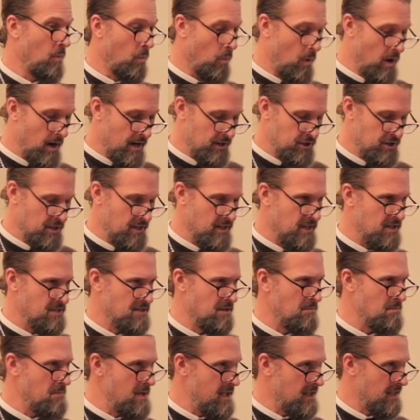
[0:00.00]
washing
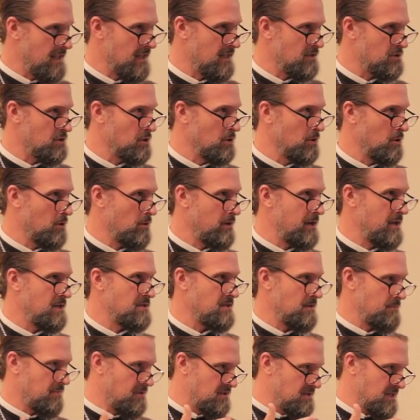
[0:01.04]
us and making us
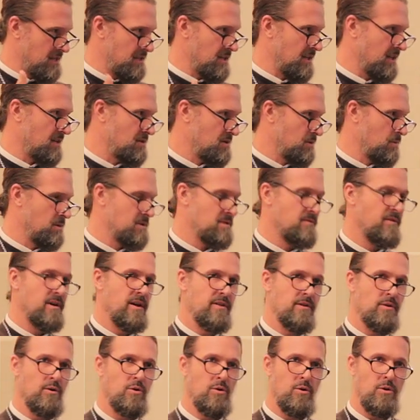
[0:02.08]
glorious and presenting us to his
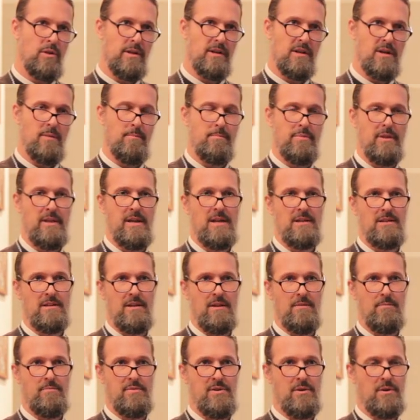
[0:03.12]
Father whole and complete
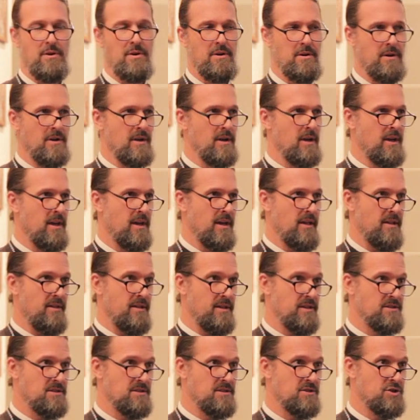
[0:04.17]
and pure,
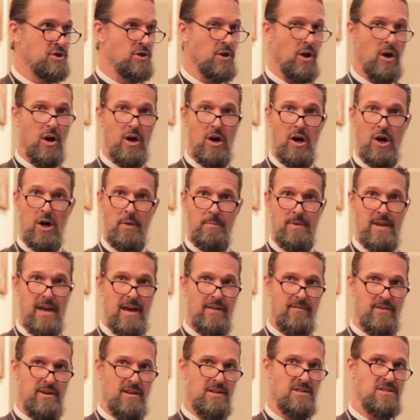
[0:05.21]
this should all be
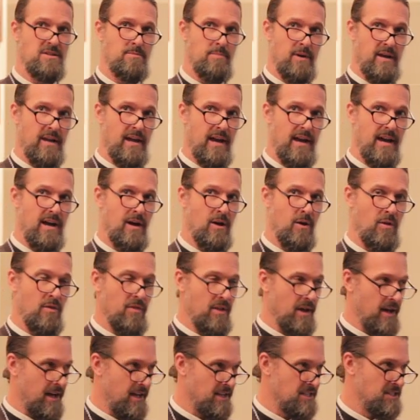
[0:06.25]
evidenced by
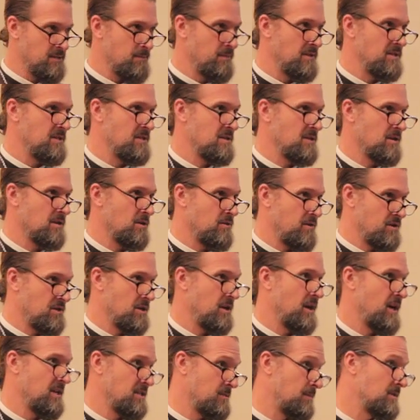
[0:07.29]
how the husbands,
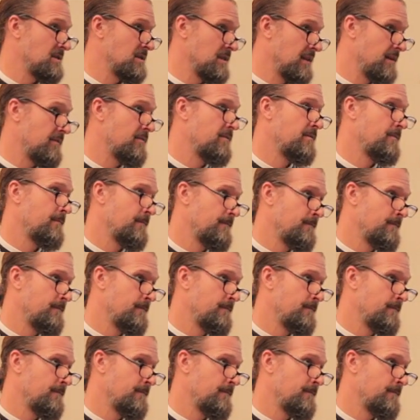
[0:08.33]
Christian husbands, live.